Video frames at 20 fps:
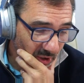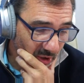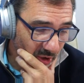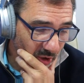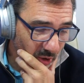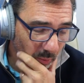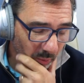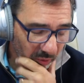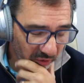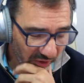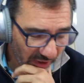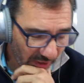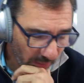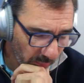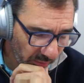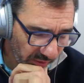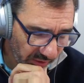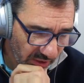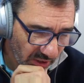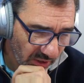who will say,
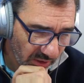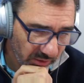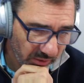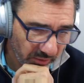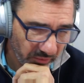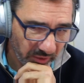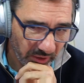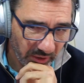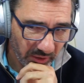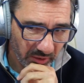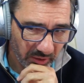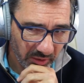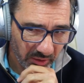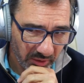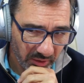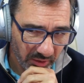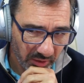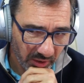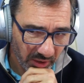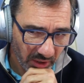"Well, the color of the
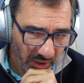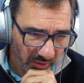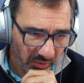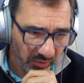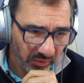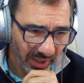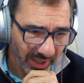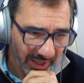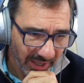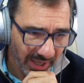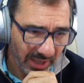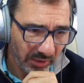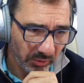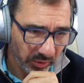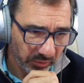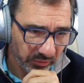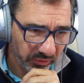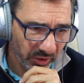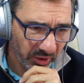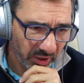the color of the hair on
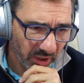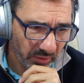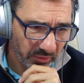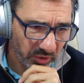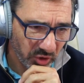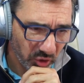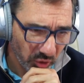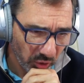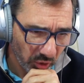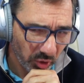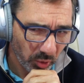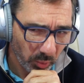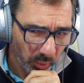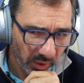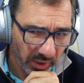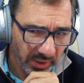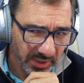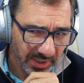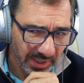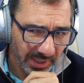the front cover is not
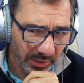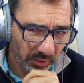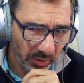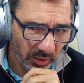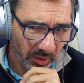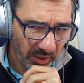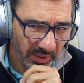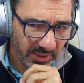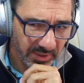quite mm. how I